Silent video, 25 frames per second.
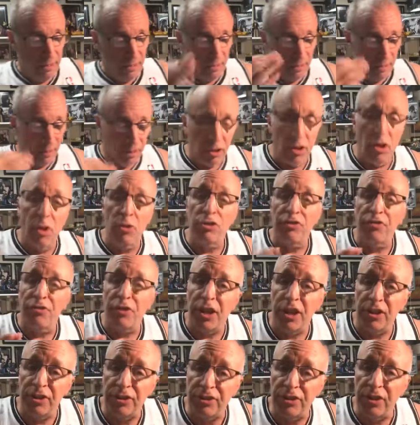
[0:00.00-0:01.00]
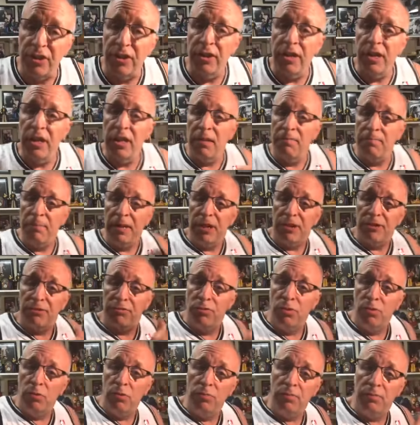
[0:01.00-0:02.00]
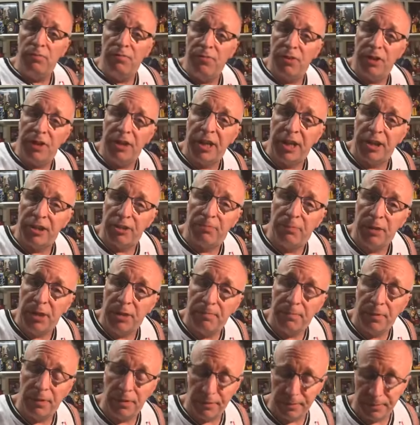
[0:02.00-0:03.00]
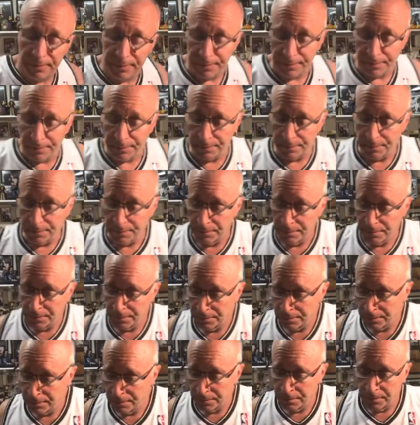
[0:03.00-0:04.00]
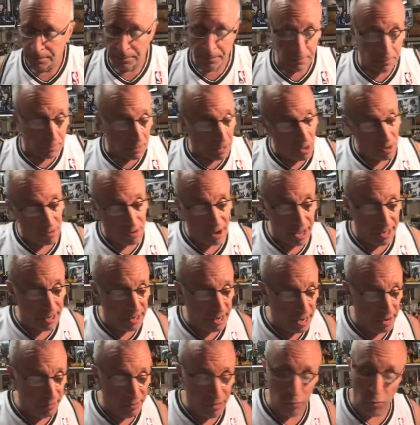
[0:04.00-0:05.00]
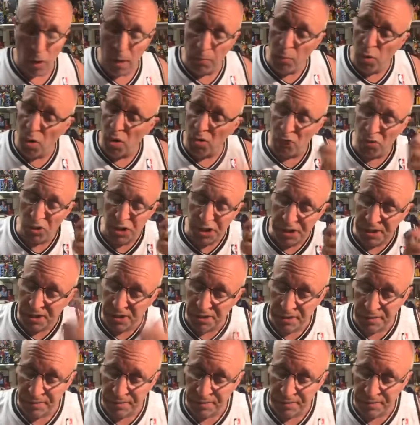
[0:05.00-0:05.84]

It goes faster, and it makes room for the next people. All right, Aaron, one more ring.